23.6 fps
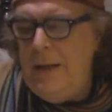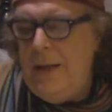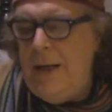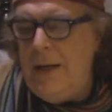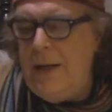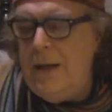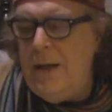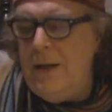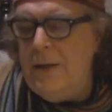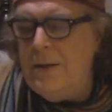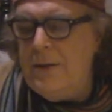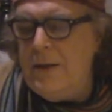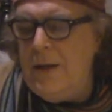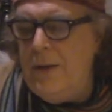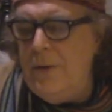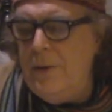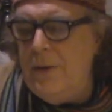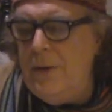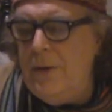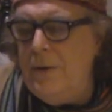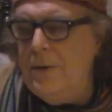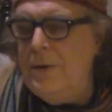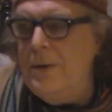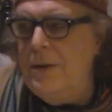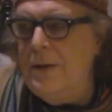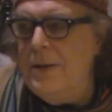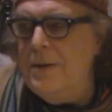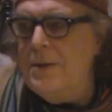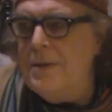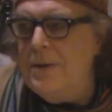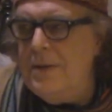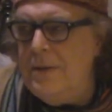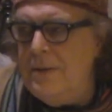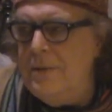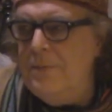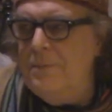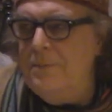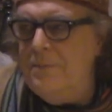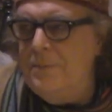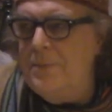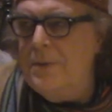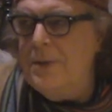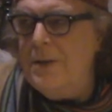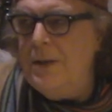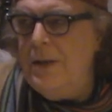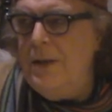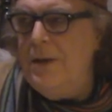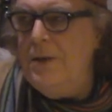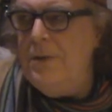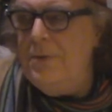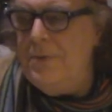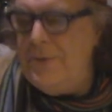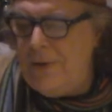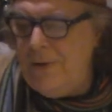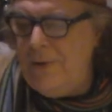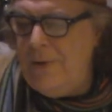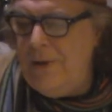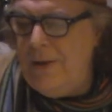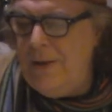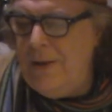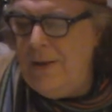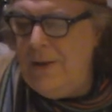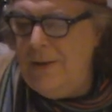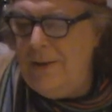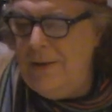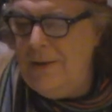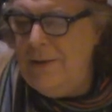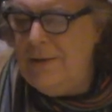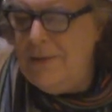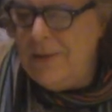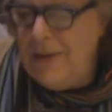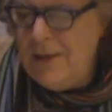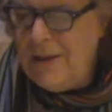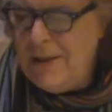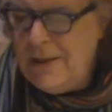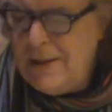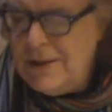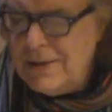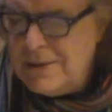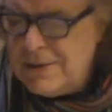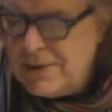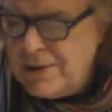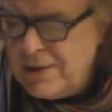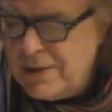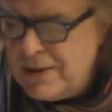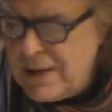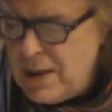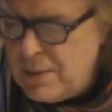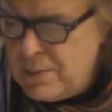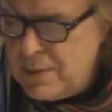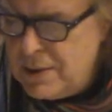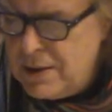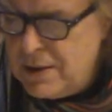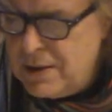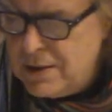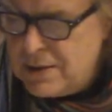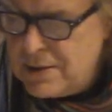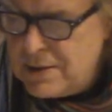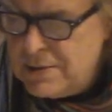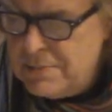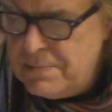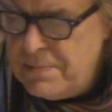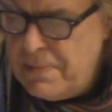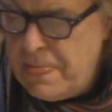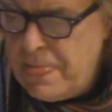and I'll go along and listen, see who's doing that work.